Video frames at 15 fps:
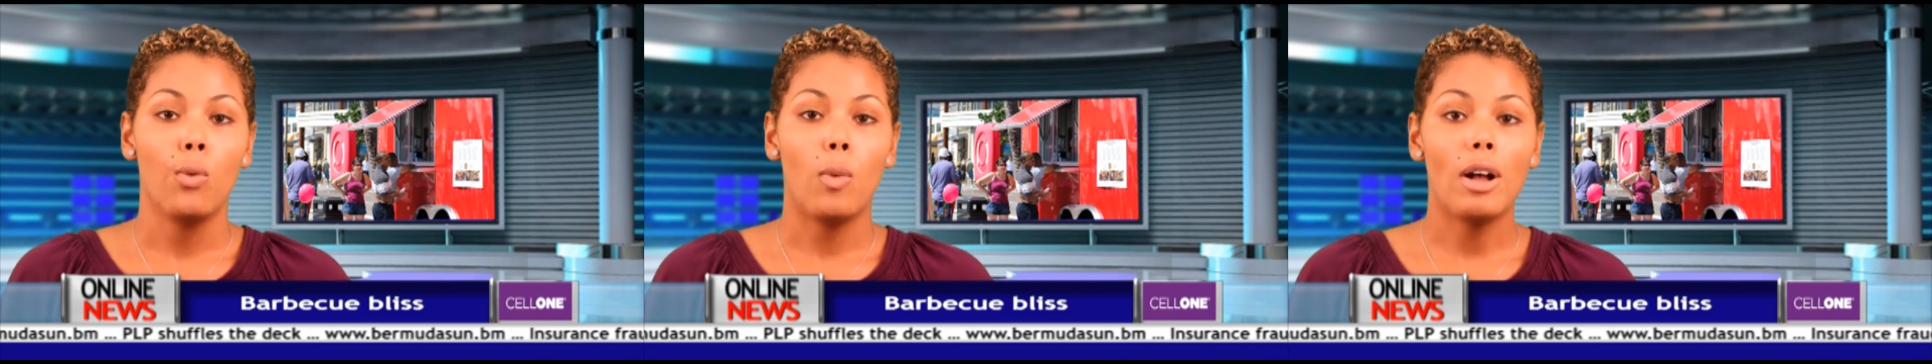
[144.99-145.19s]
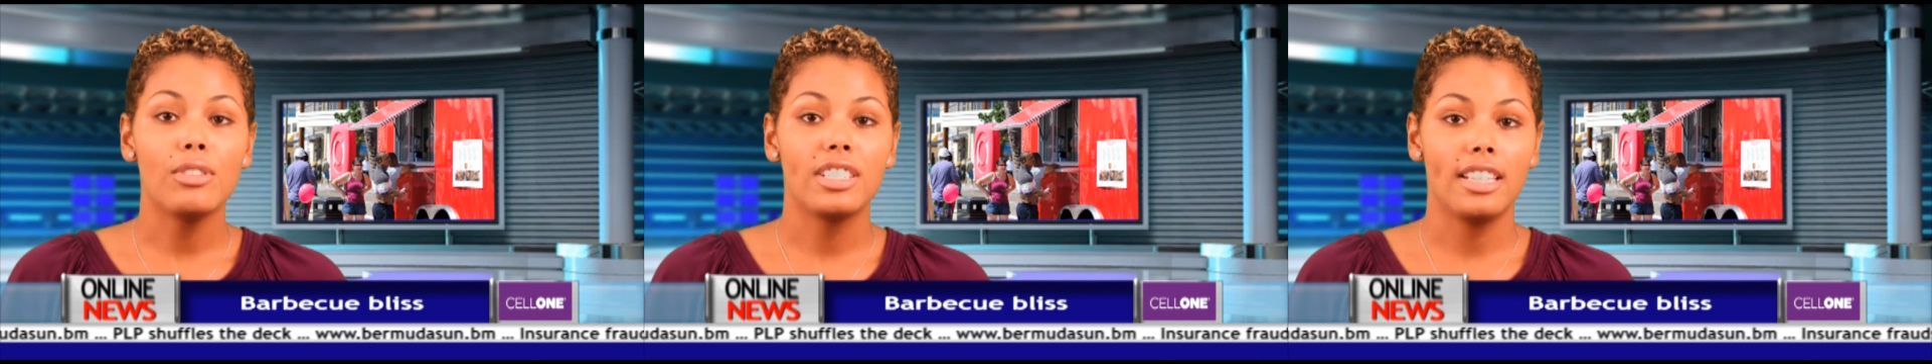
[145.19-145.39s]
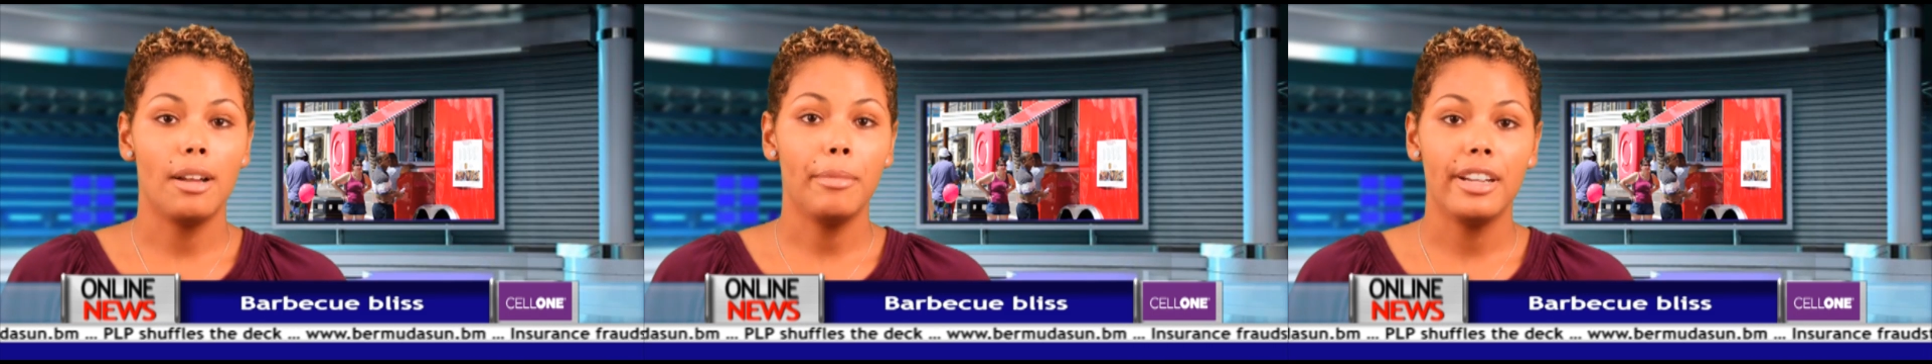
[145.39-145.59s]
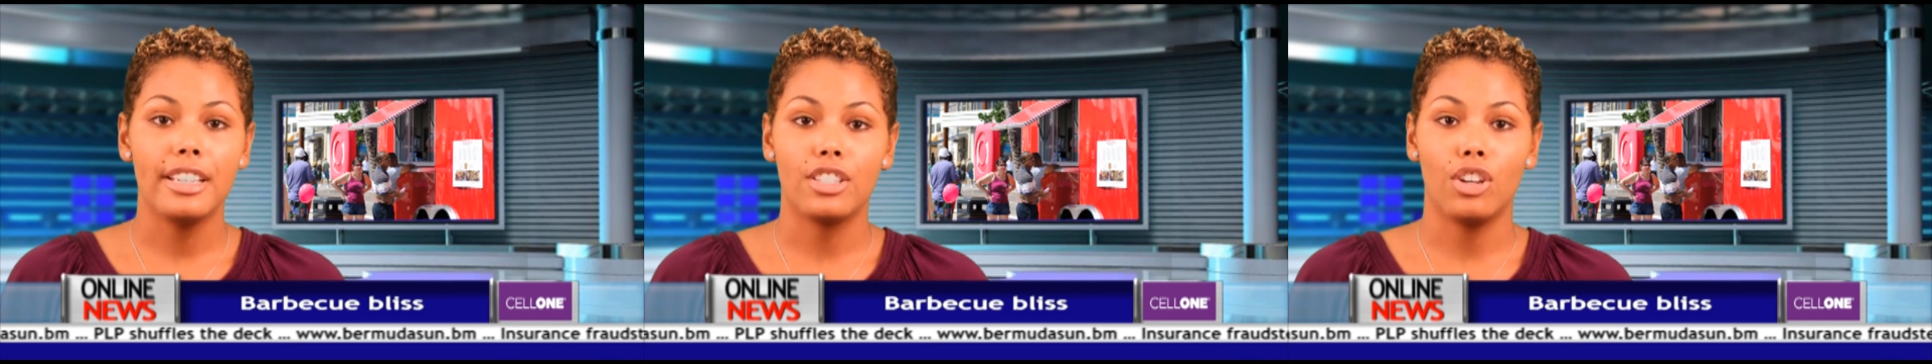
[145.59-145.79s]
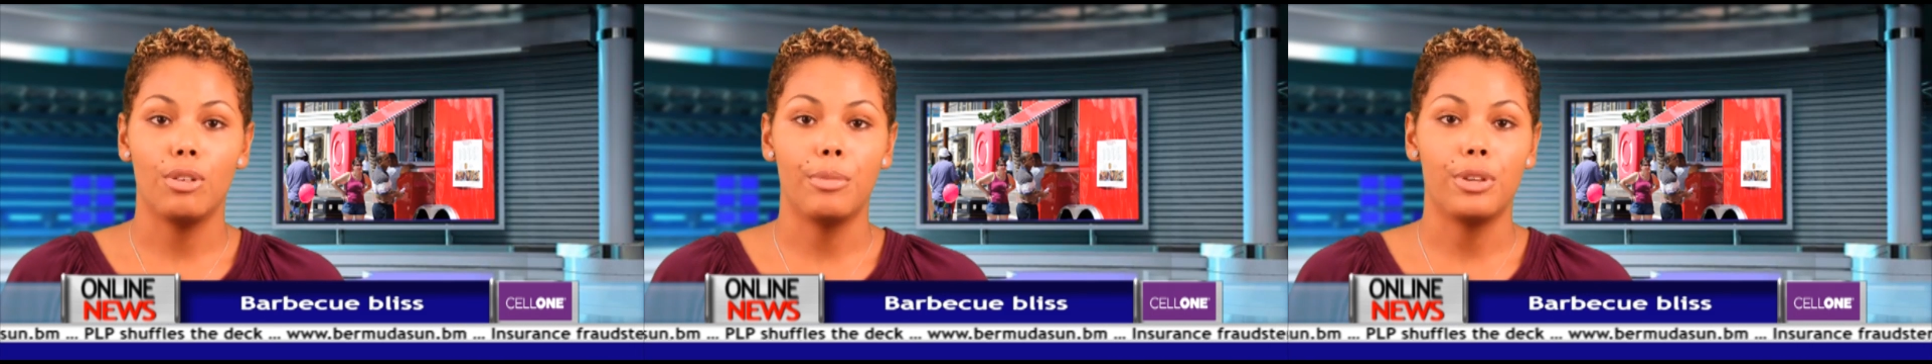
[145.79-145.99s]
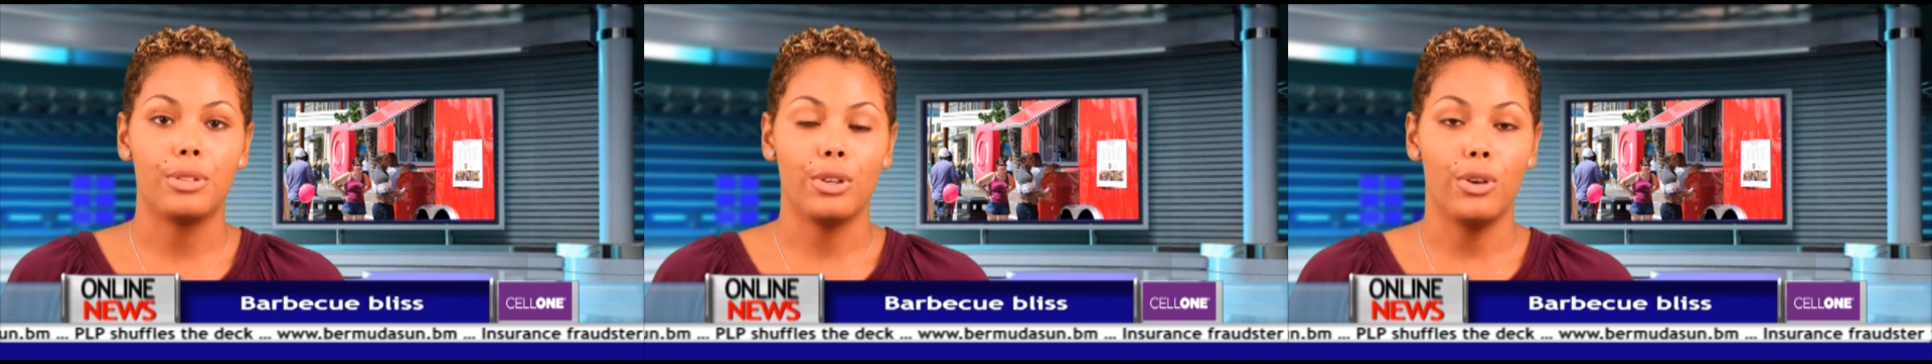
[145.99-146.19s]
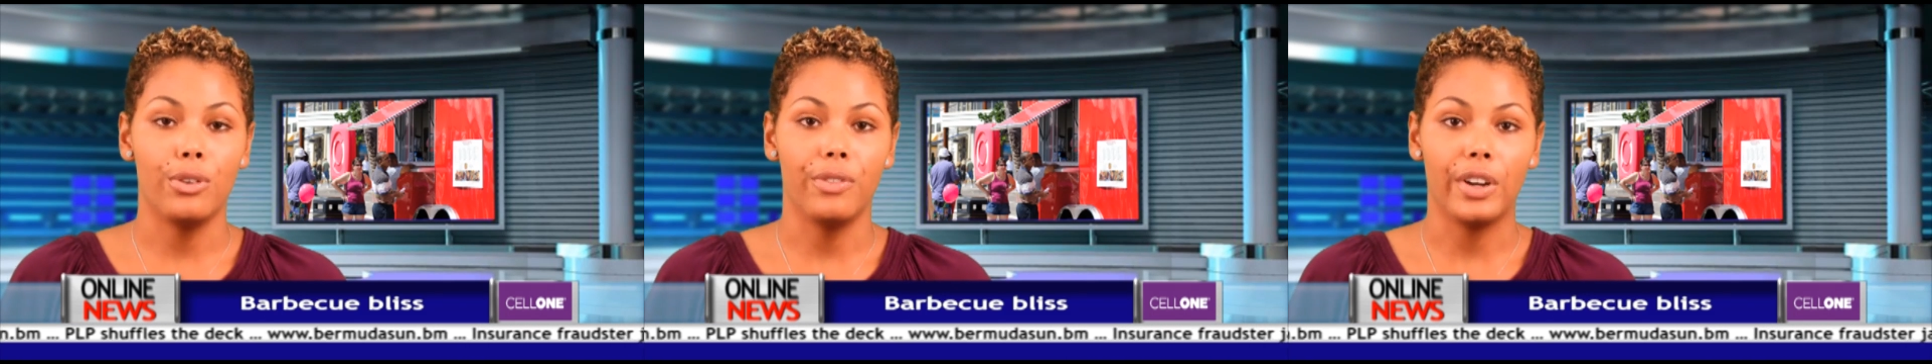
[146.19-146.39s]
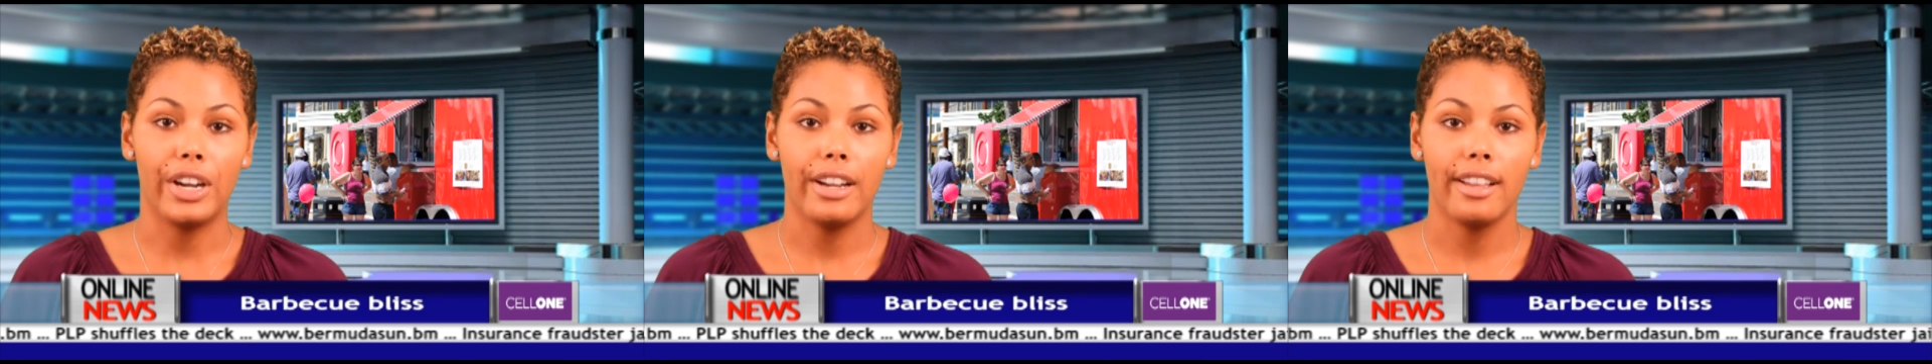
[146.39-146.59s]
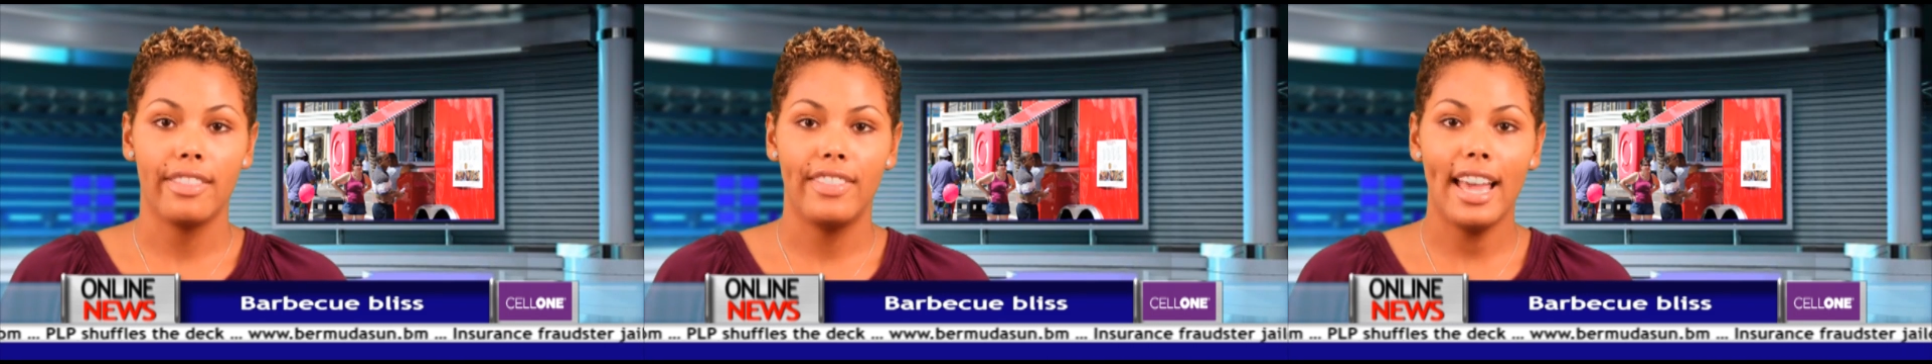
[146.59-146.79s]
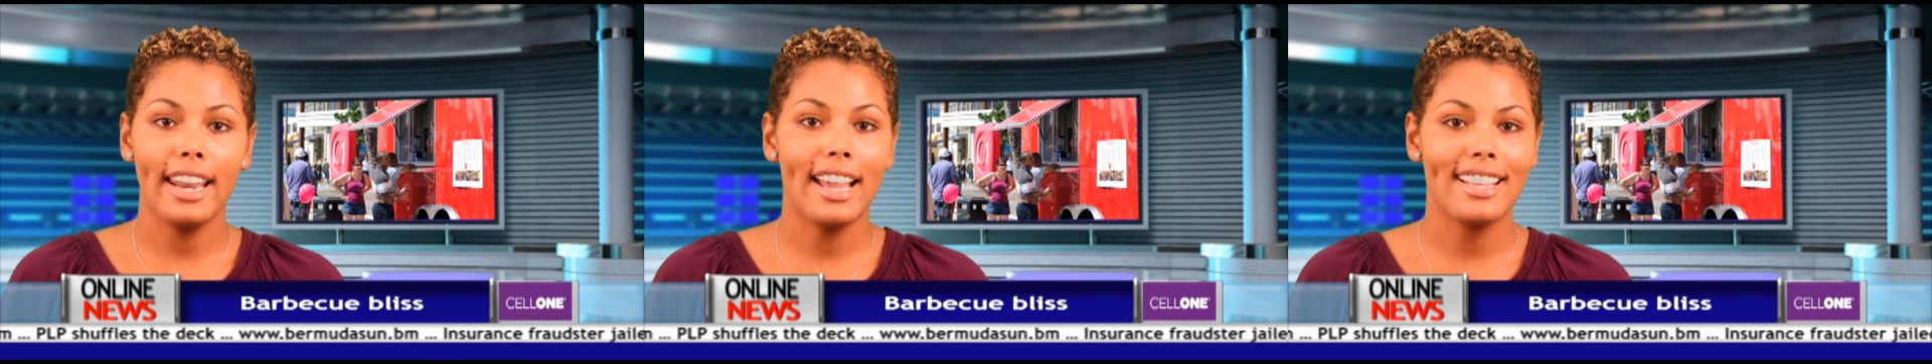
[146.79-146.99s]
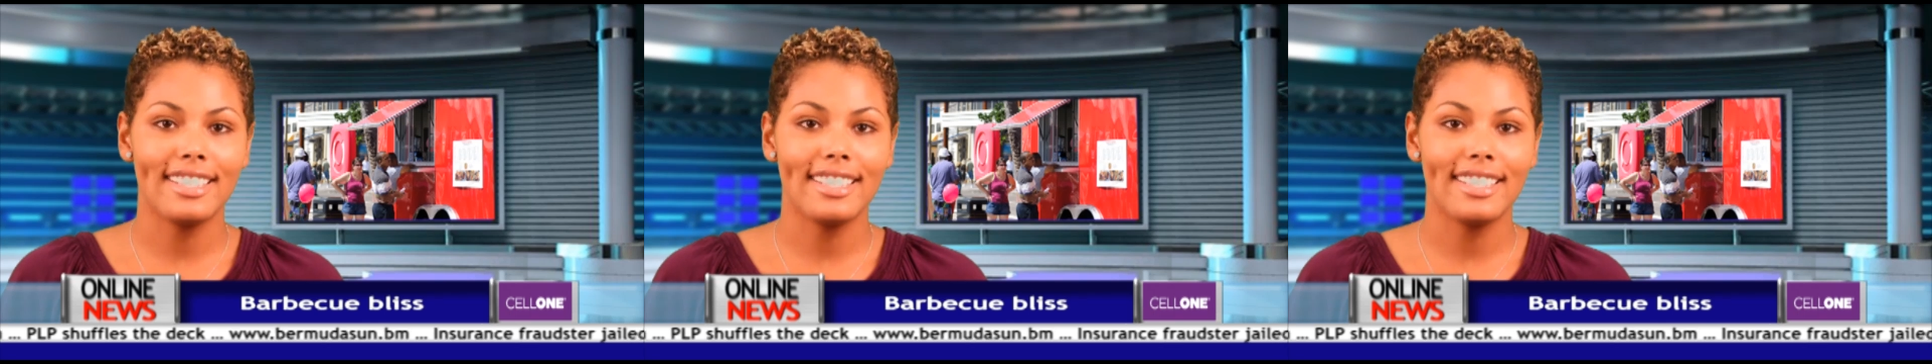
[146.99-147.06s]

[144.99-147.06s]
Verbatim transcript: While summer is almost over, that